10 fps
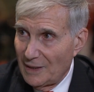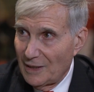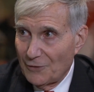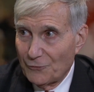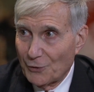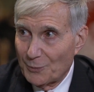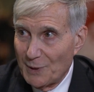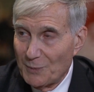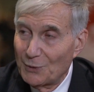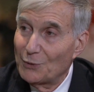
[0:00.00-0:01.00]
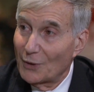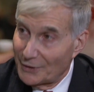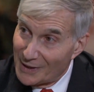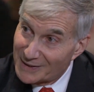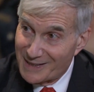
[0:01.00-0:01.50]
uh, for people who are
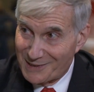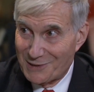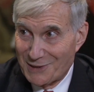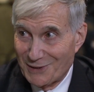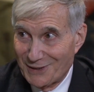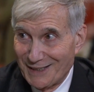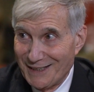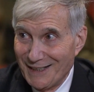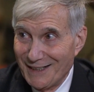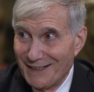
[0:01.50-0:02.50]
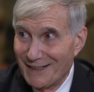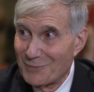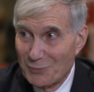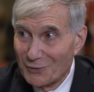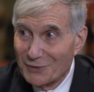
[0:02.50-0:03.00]
not necessarily
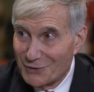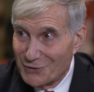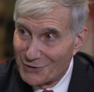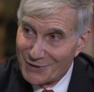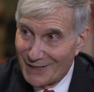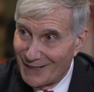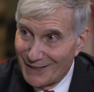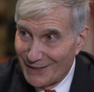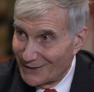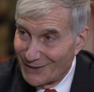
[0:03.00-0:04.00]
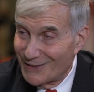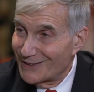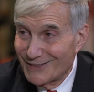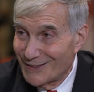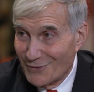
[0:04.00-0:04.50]
privileged uh,
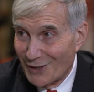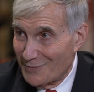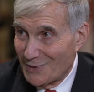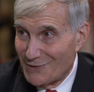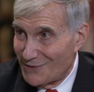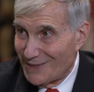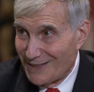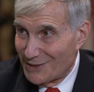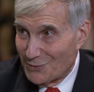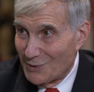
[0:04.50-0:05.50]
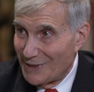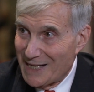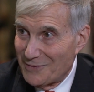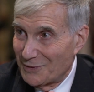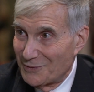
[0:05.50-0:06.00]
environments as we
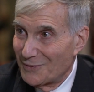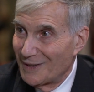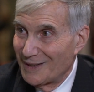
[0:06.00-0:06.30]
have in